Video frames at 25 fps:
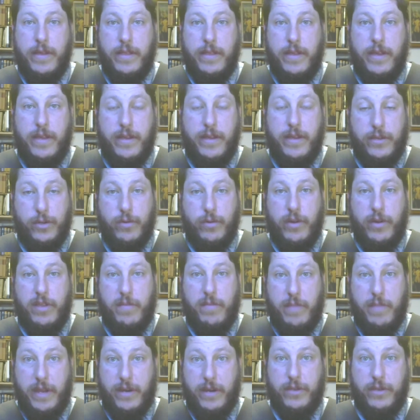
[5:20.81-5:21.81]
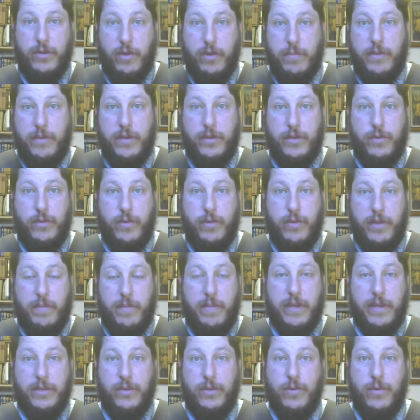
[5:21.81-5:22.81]
the history, the manuscript history, the
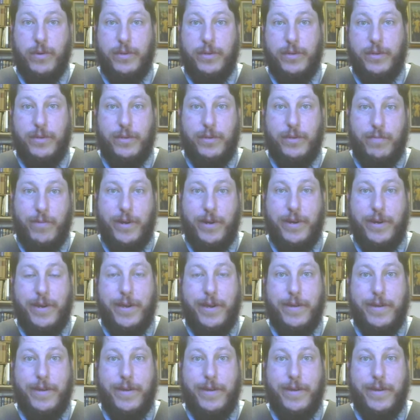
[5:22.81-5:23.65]
best sources and whatnot.